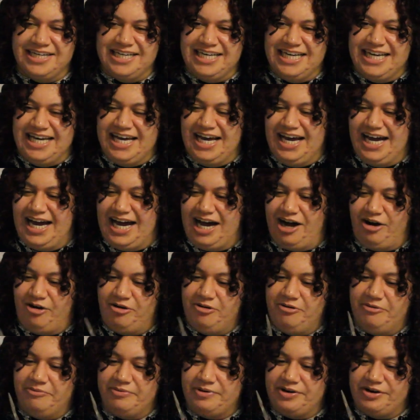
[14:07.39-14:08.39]
out
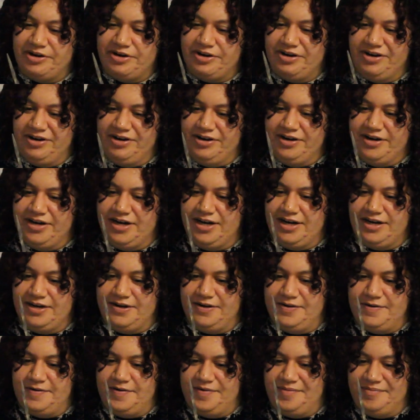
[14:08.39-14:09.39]
where
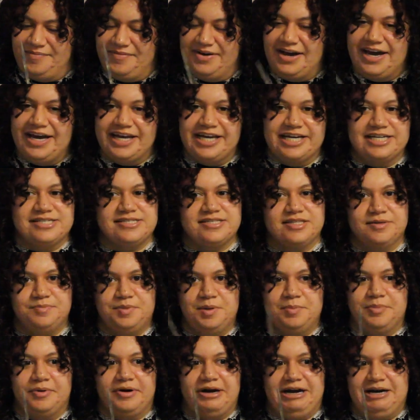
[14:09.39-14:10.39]
I guess the people
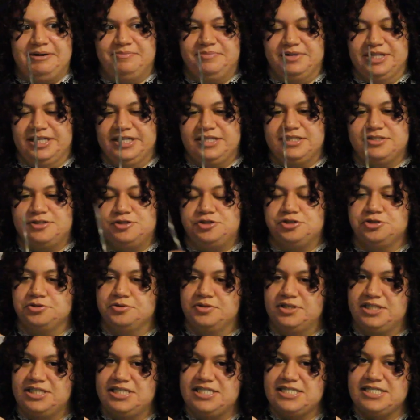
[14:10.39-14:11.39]
at Blicks drew
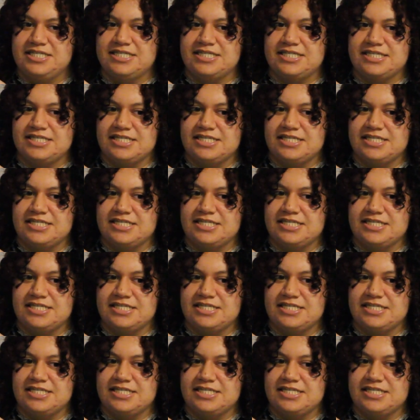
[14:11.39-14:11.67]
these.